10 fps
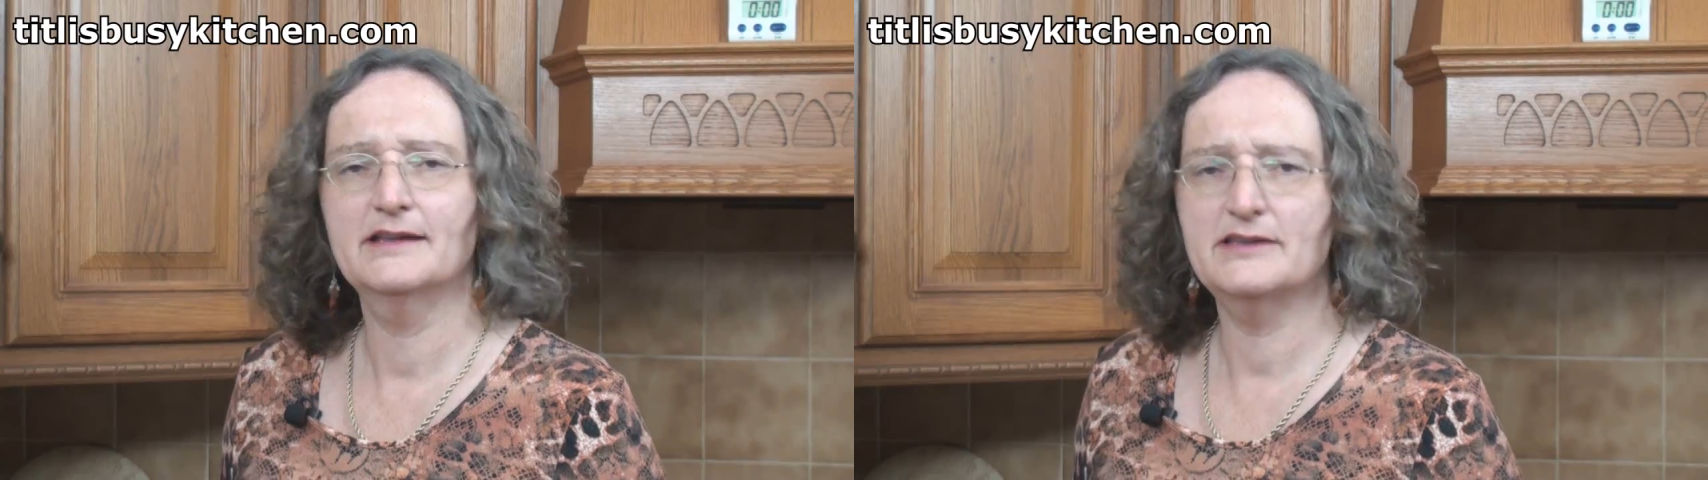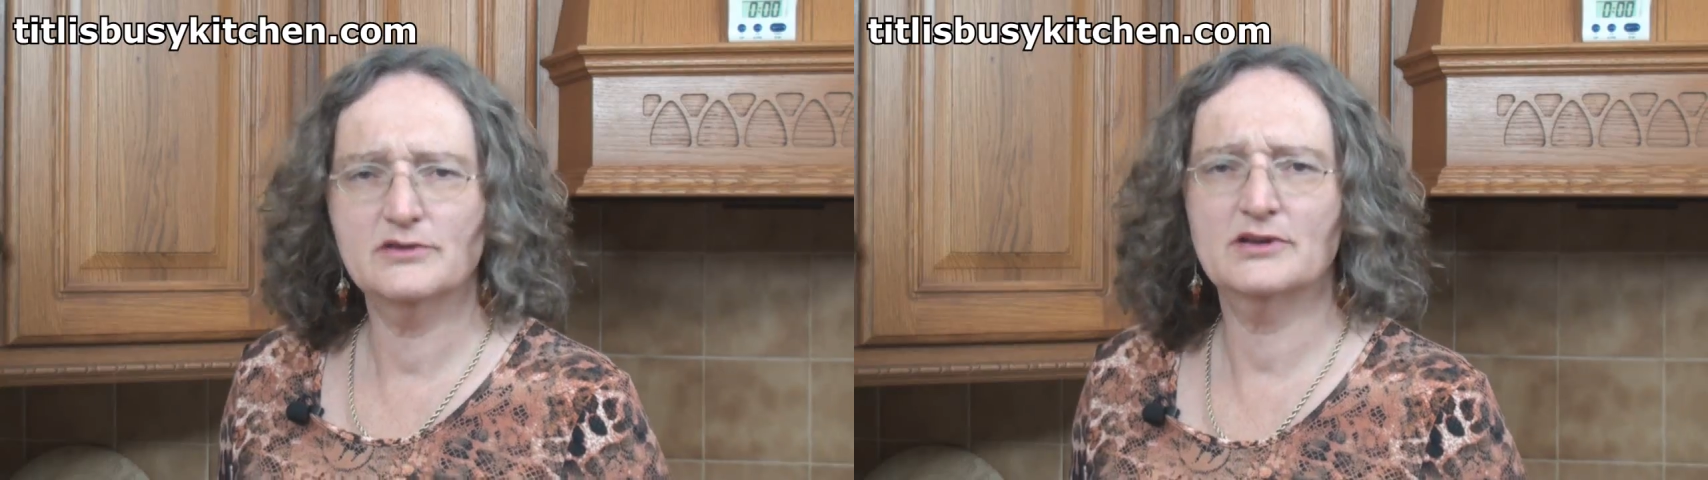
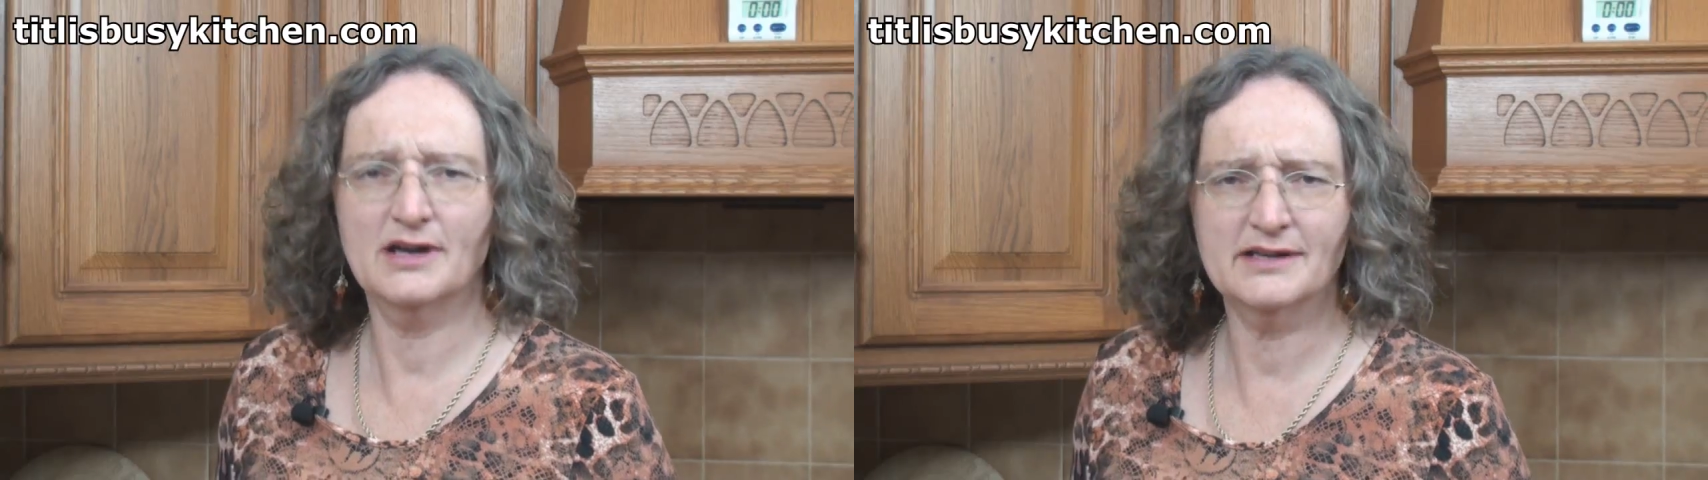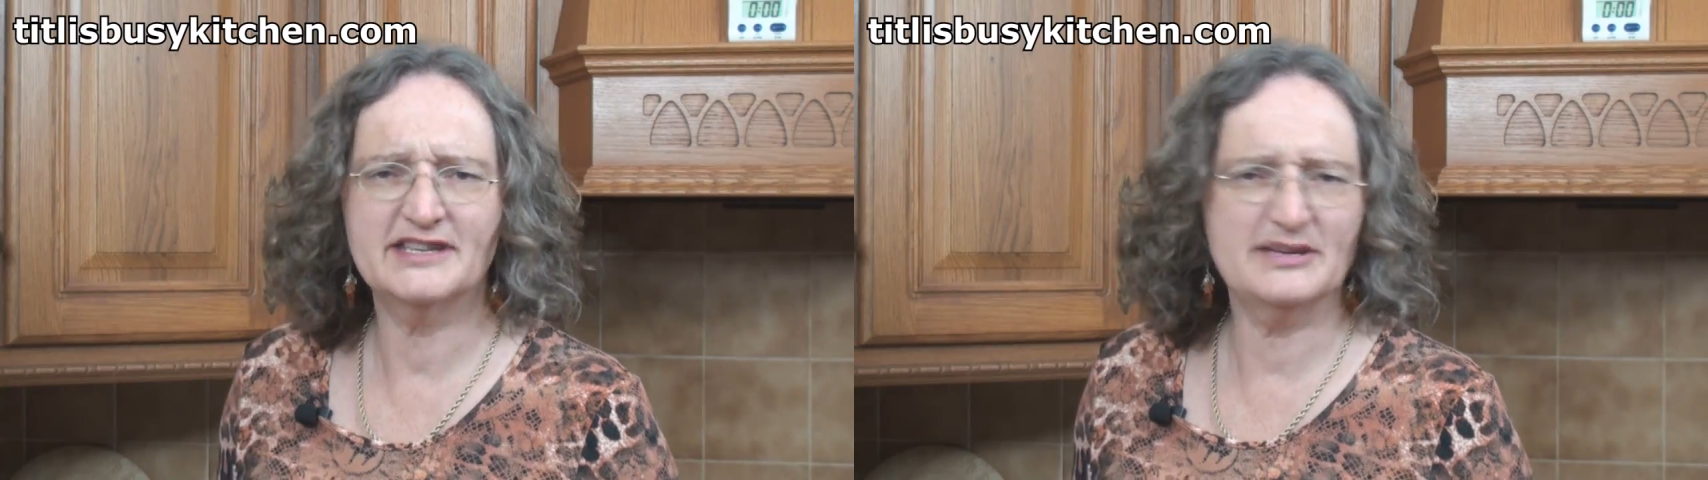Now you
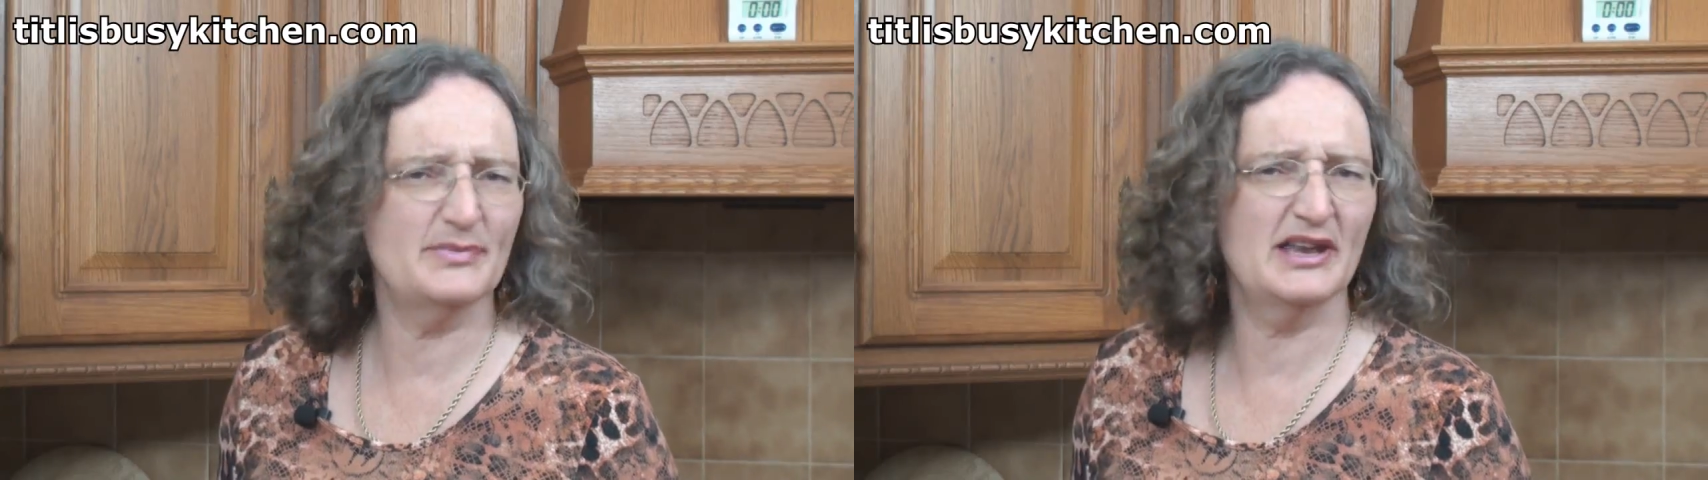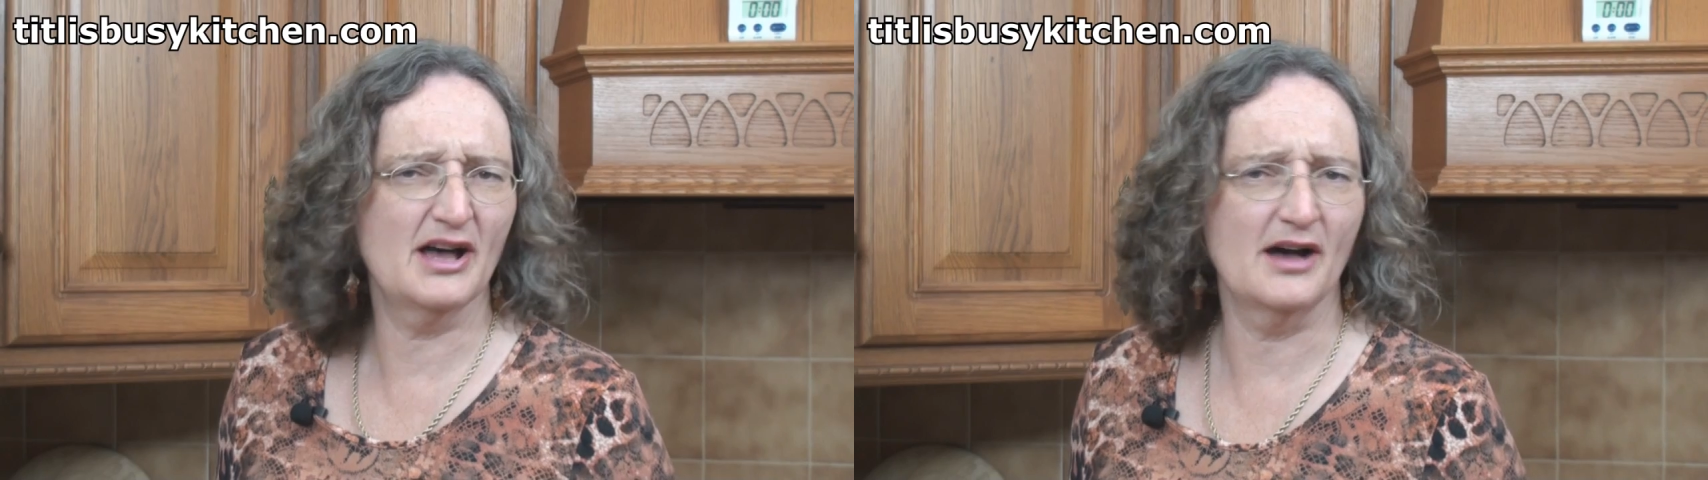can't
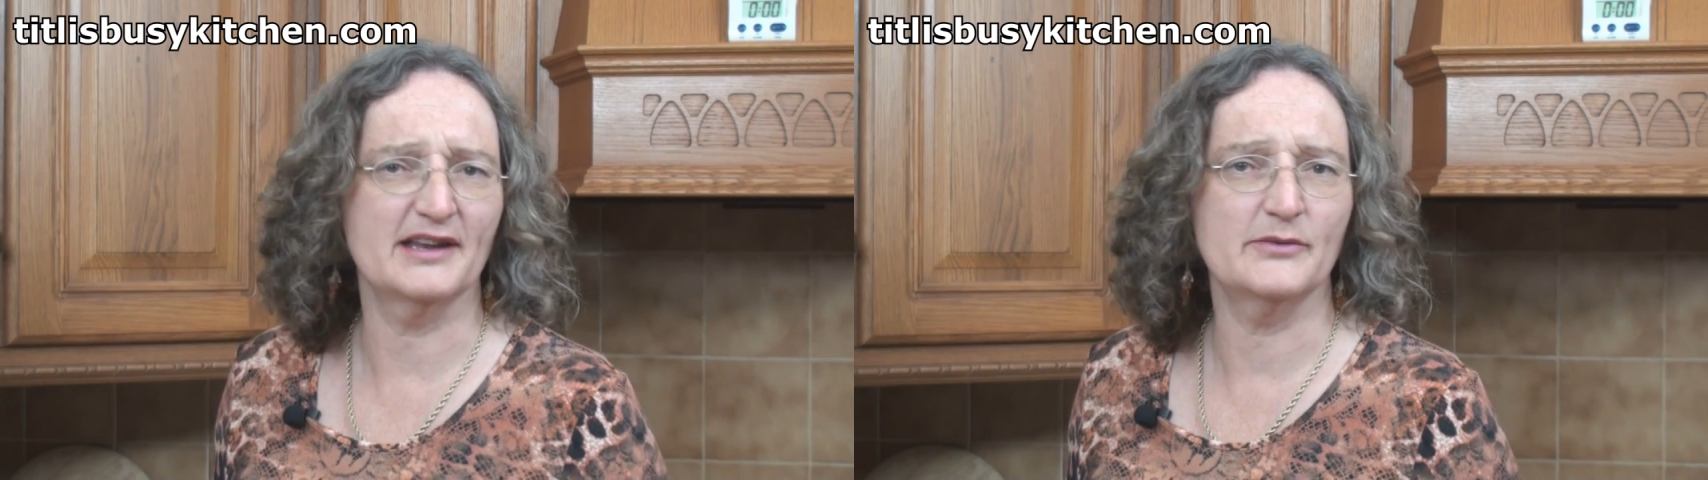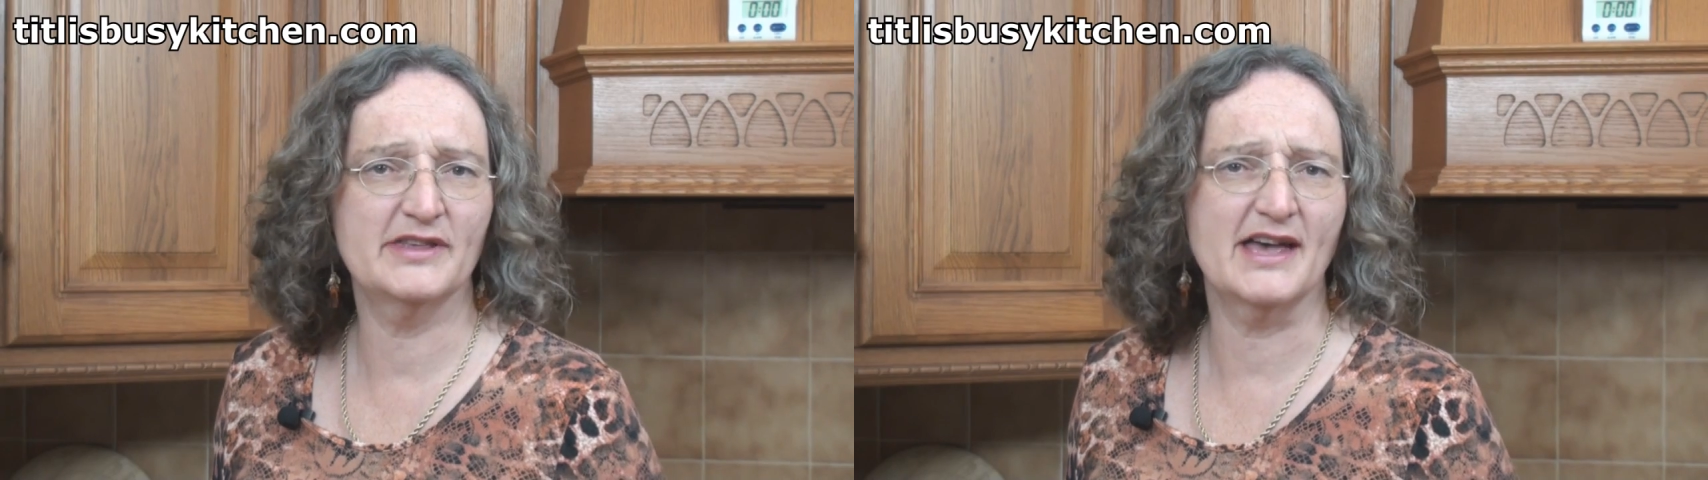eat
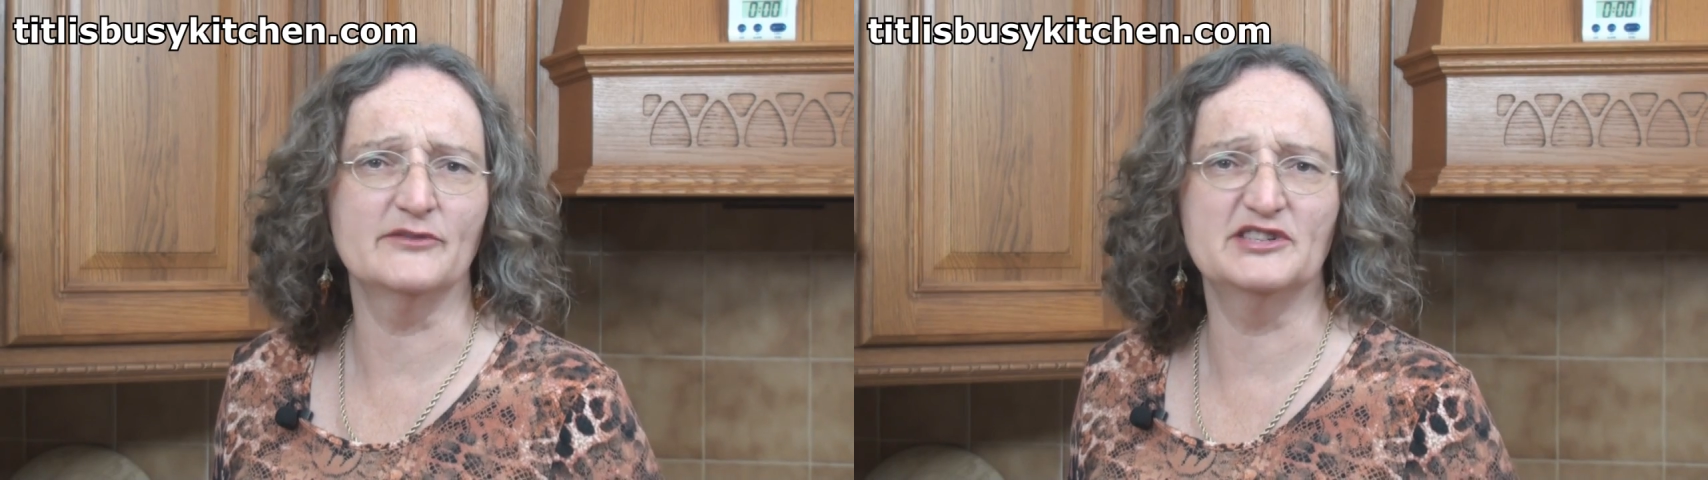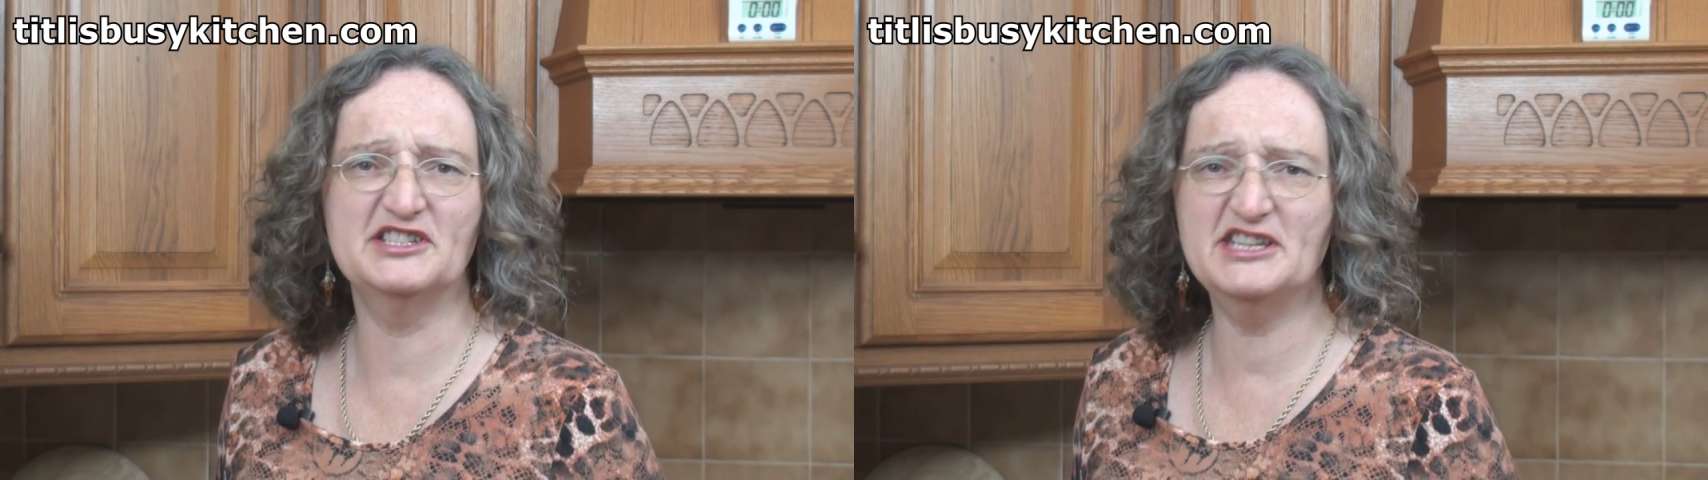Bolani without